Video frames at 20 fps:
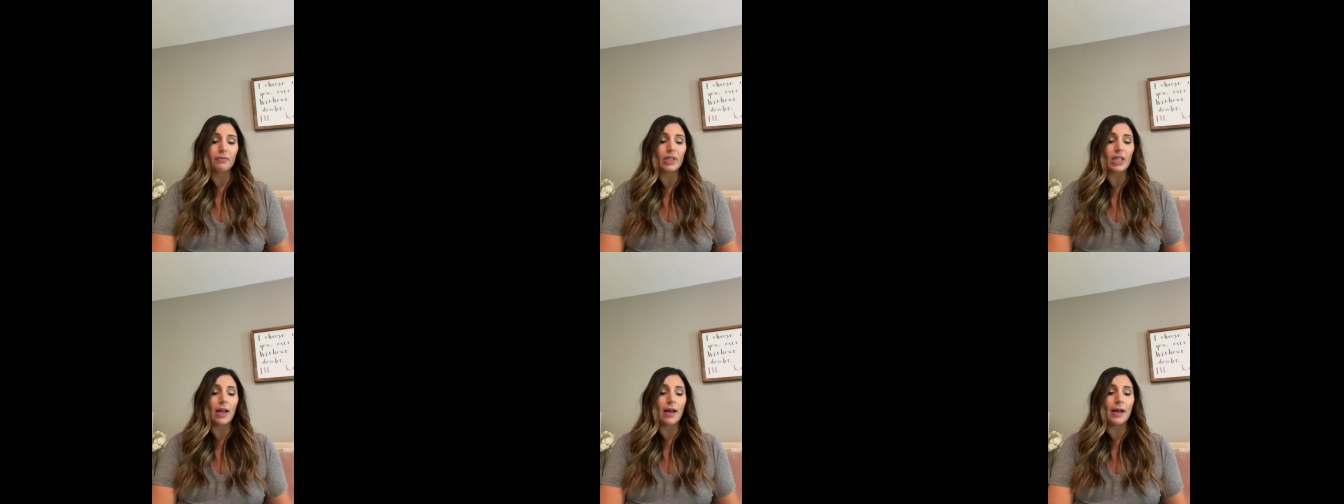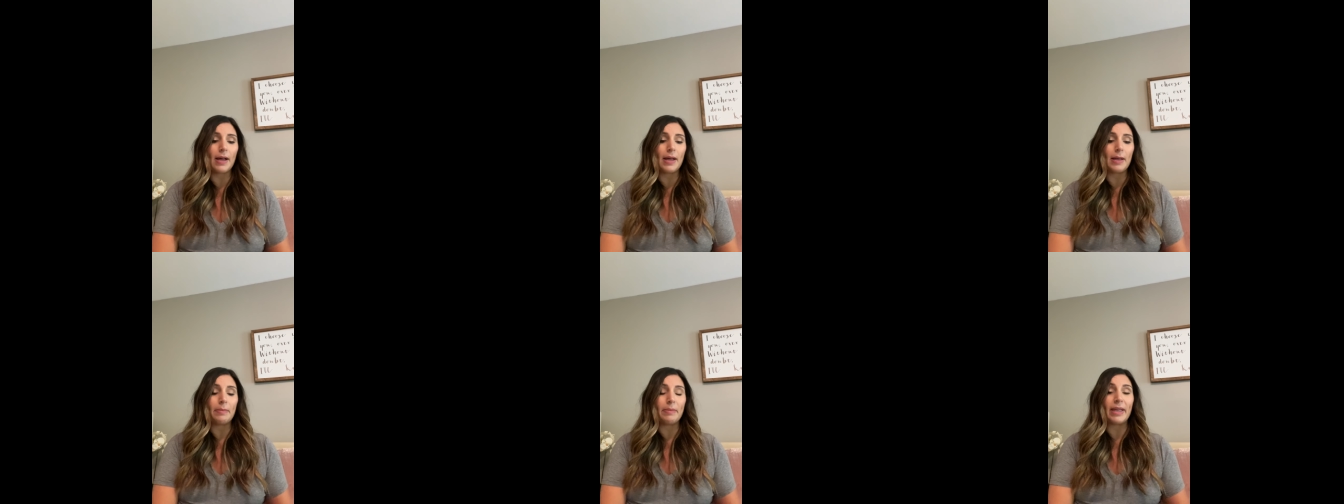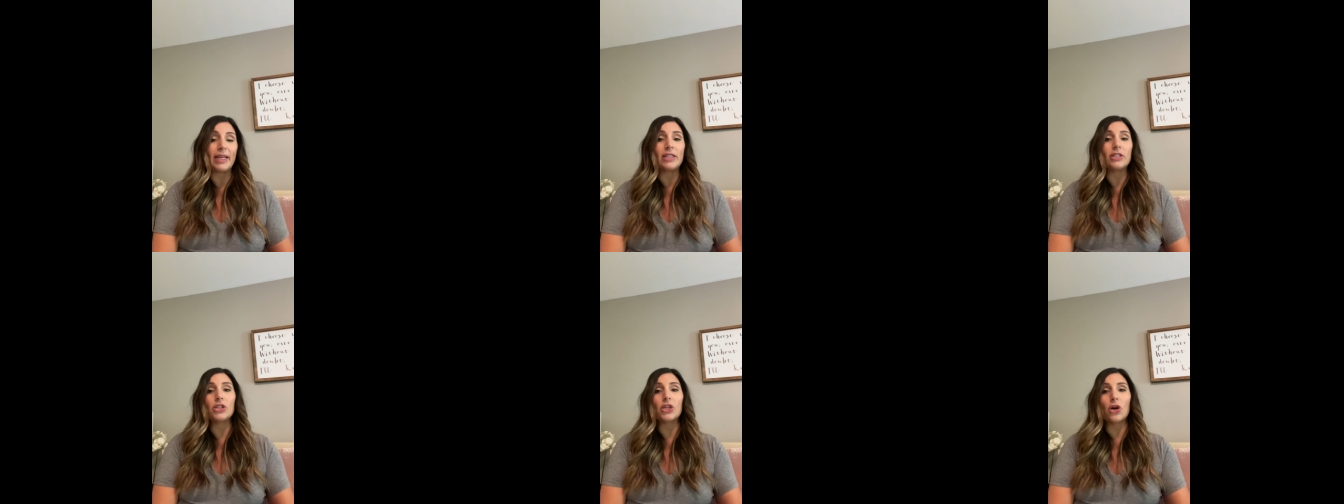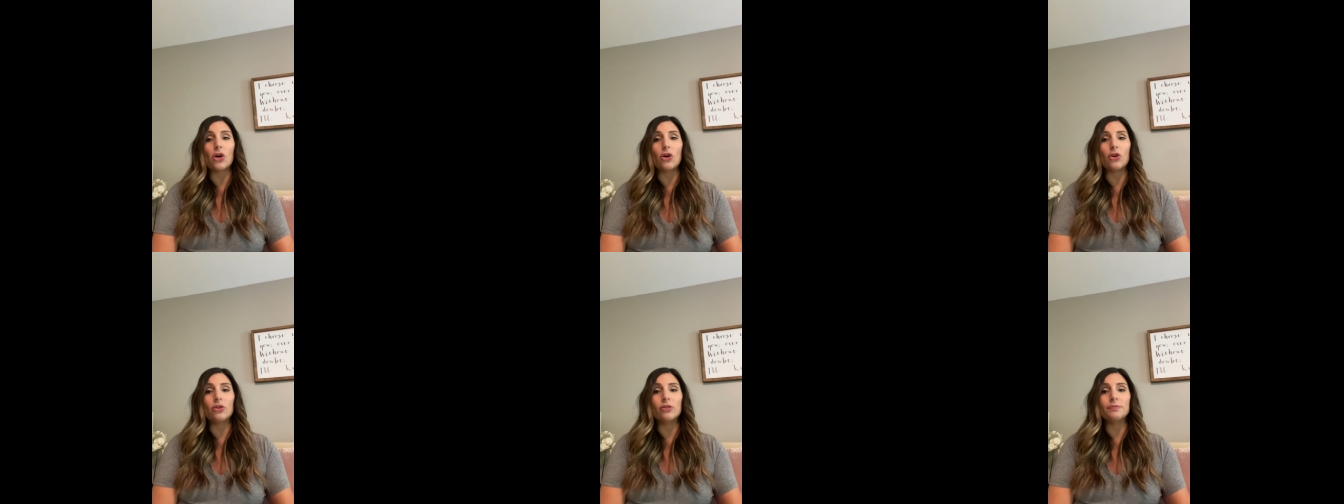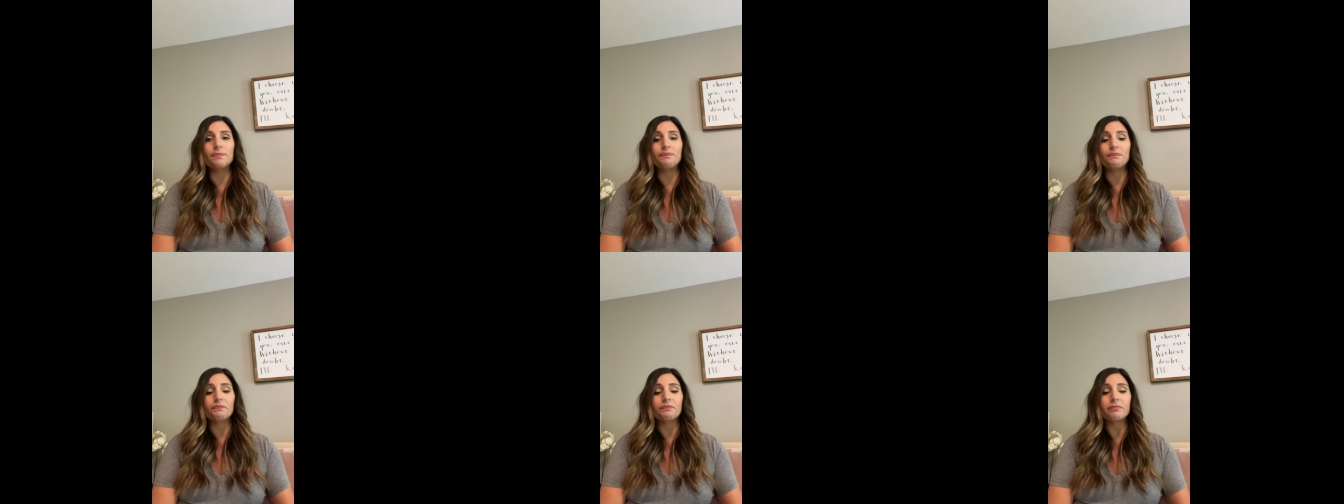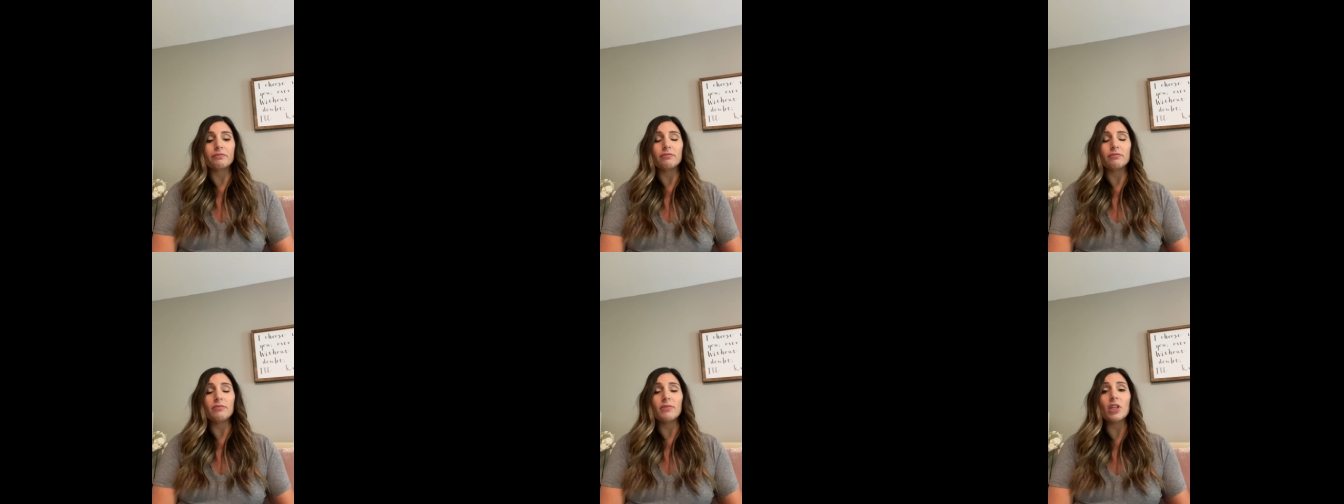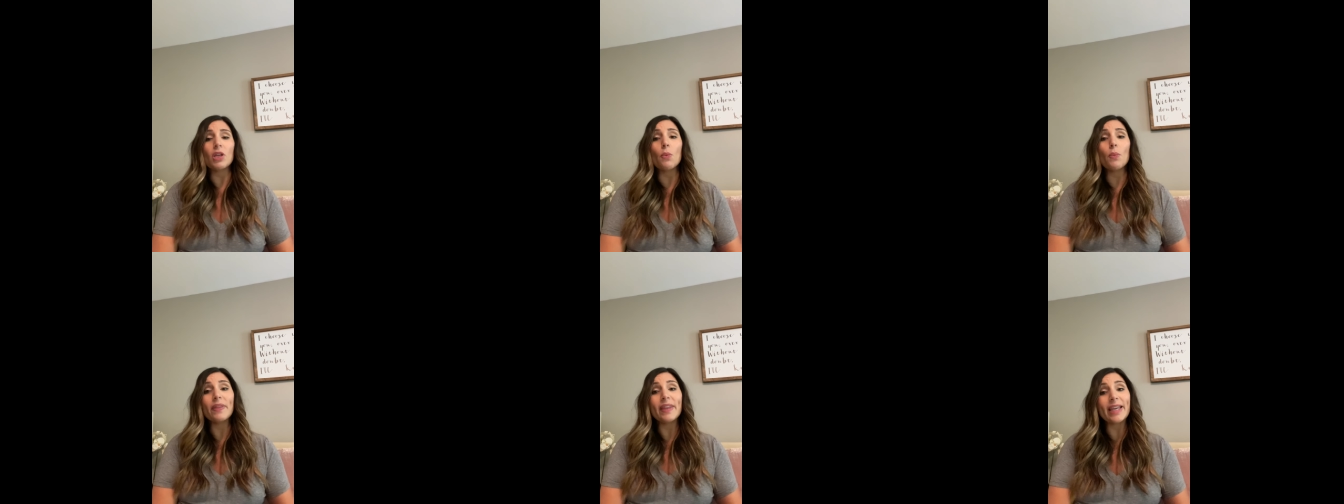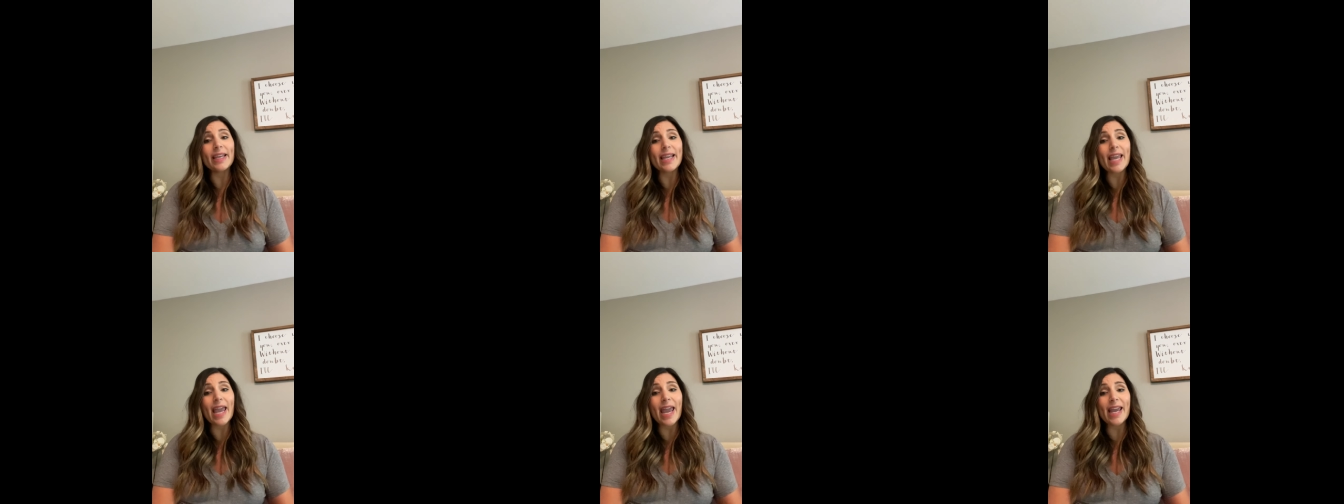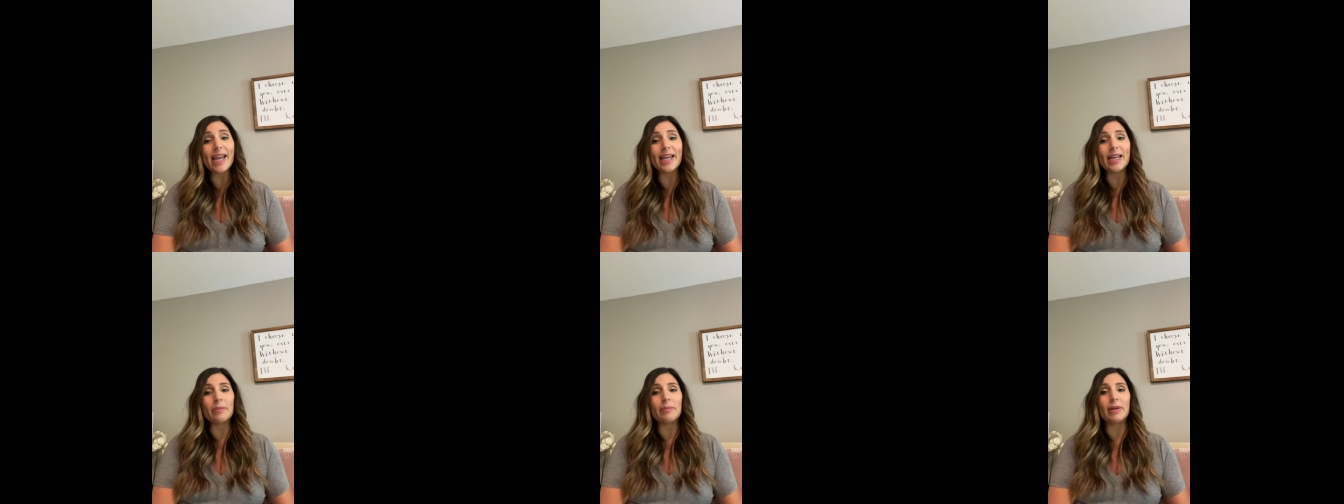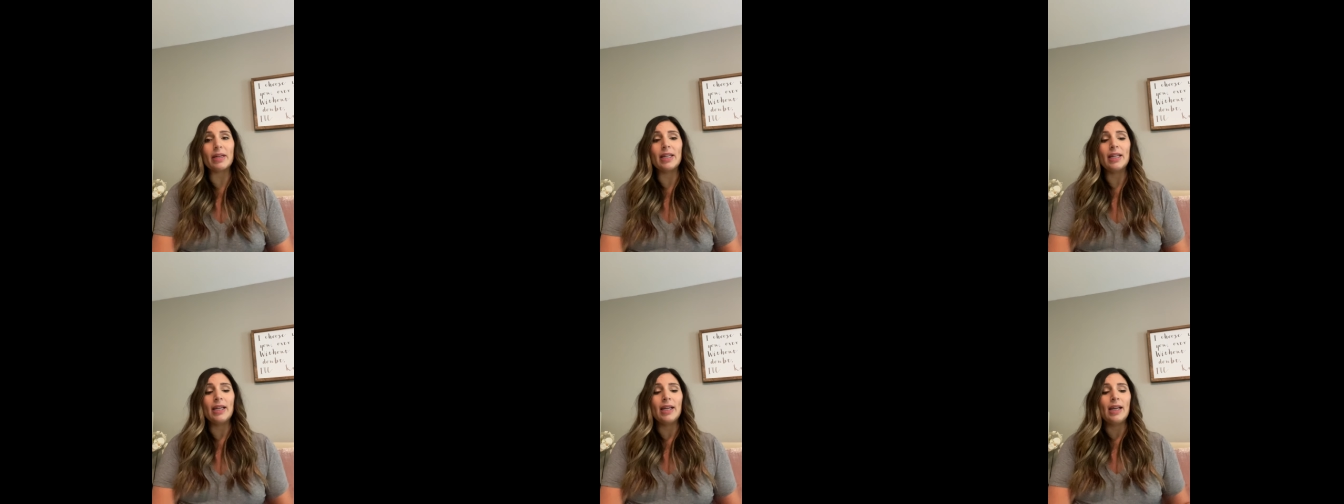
Um, and so when they came,